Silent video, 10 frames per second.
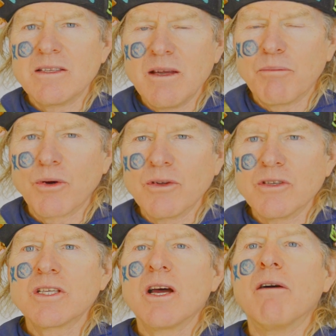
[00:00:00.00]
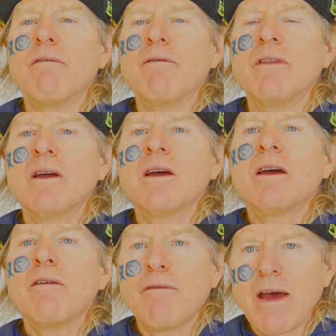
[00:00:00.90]
the importance of
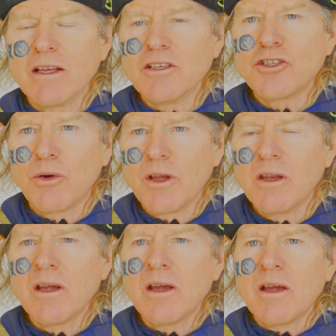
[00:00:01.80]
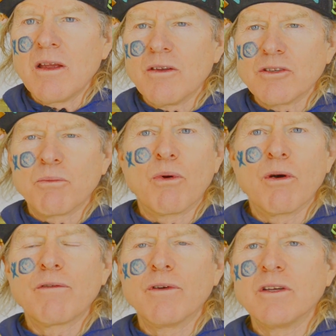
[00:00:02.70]
fans showing their
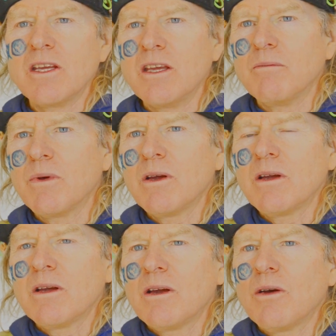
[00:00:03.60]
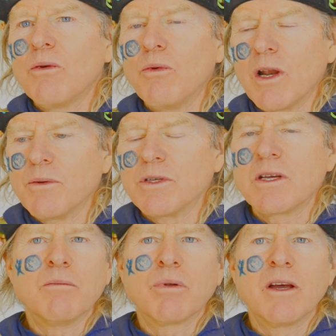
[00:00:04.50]
support for a team when I was a
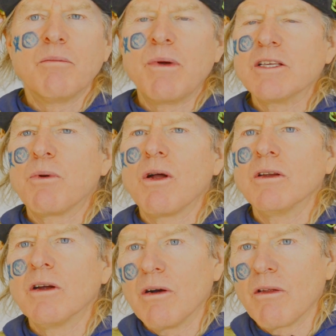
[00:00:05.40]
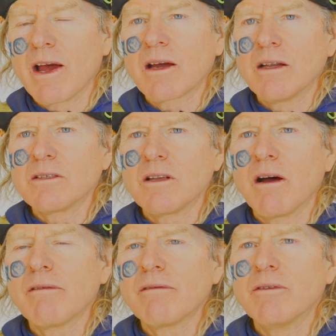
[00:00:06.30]
kid playing baseball and all that kind of stuff,
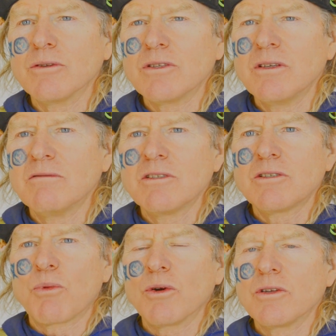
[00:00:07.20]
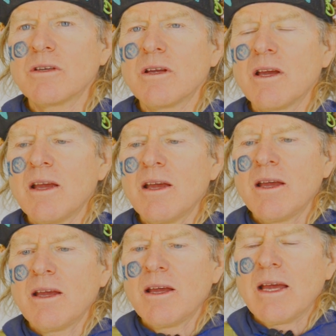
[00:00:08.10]
those sports.
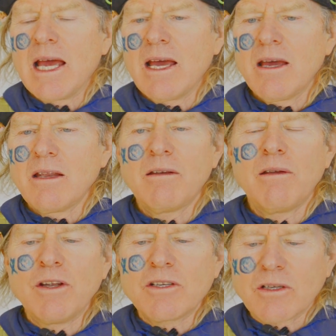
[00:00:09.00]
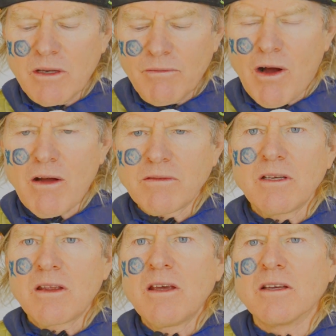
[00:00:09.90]
And it eventually evolved
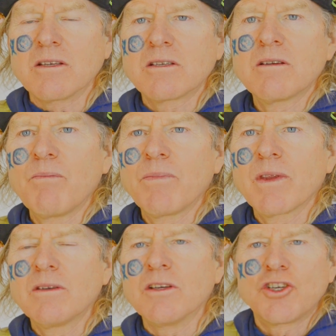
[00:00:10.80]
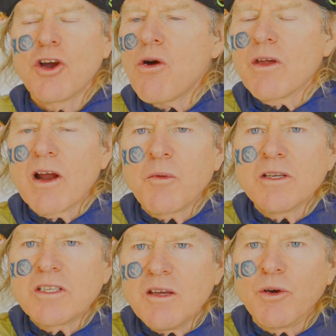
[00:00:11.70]
into this, to show that I'm on
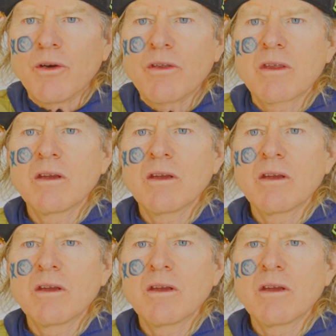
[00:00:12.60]
Team Earth.